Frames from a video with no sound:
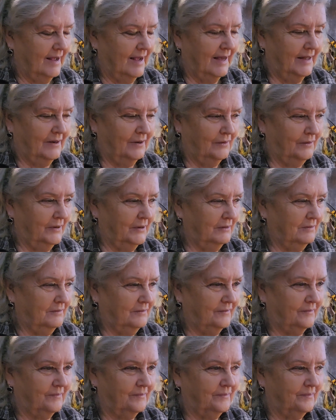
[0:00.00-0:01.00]
I don't know.
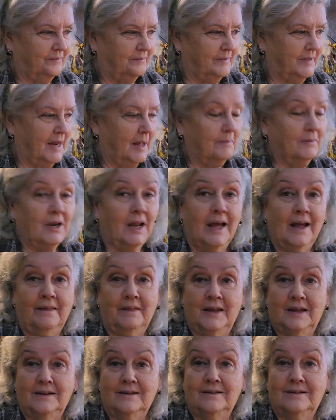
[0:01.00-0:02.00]
But I'm glad
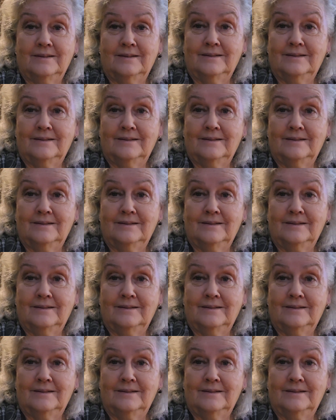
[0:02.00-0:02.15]
that